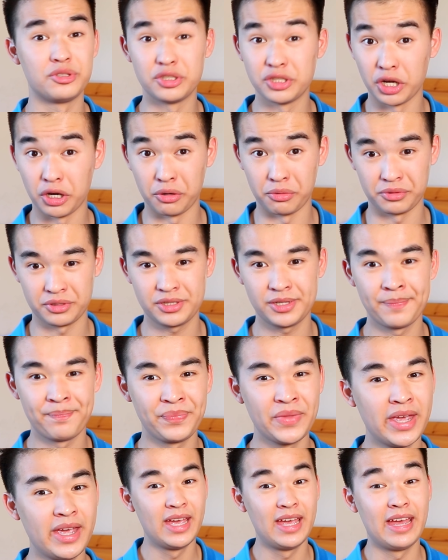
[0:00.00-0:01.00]
don't.
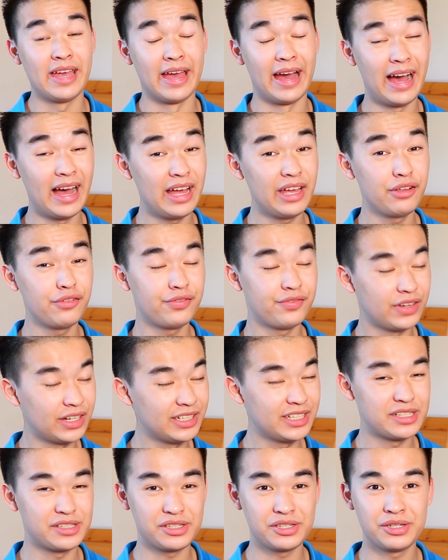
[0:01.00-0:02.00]
I
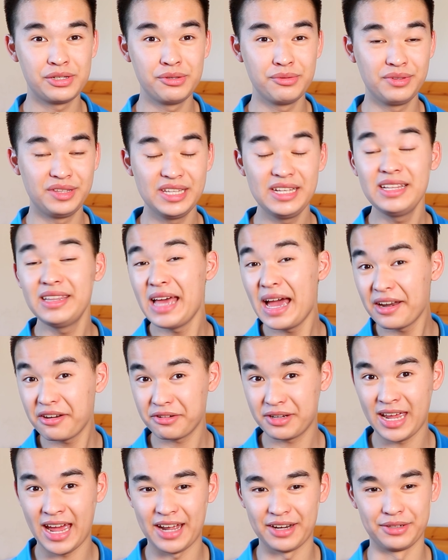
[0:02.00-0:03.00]
fell into the
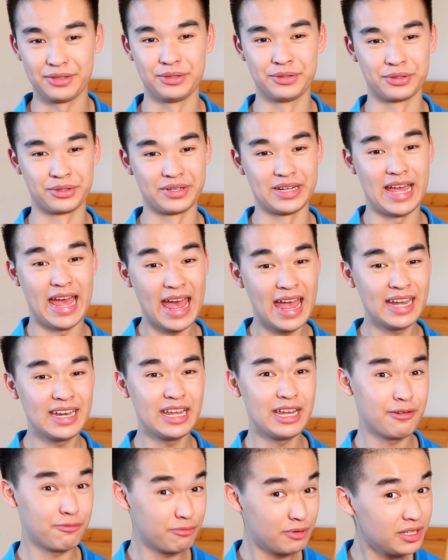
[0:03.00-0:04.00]
latter category, and
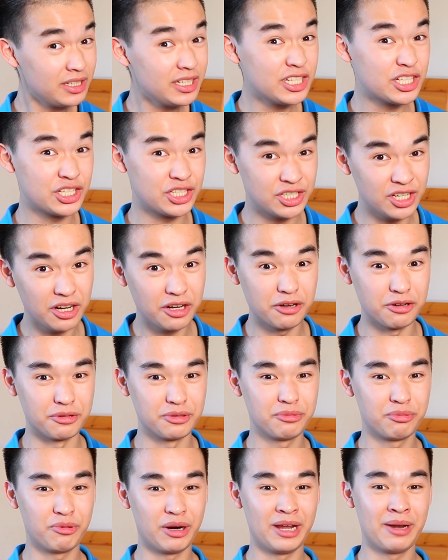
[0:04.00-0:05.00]
it really
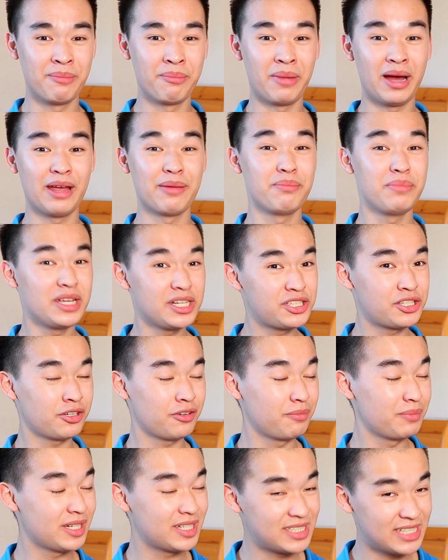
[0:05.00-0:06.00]
showed when my
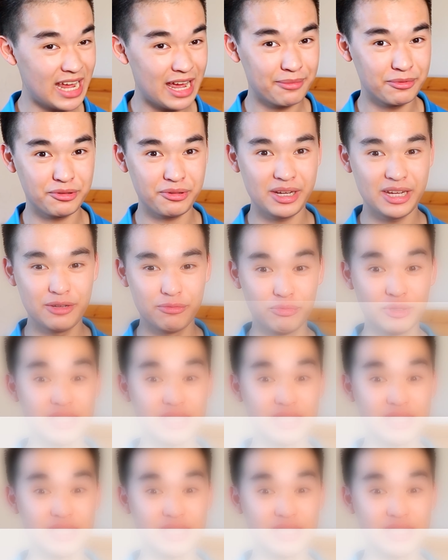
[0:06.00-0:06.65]
midterm exam grade